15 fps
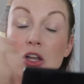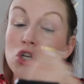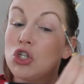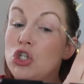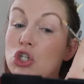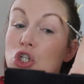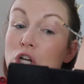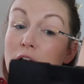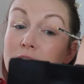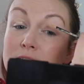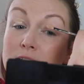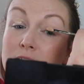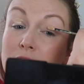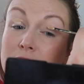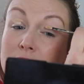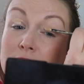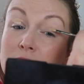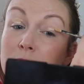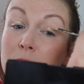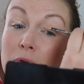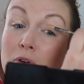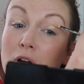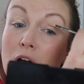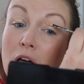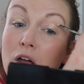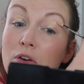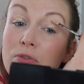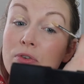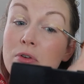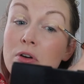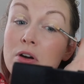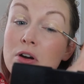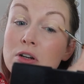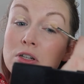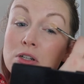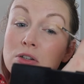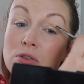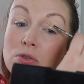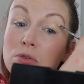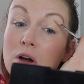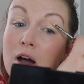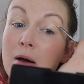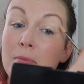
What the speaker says: just a simple color to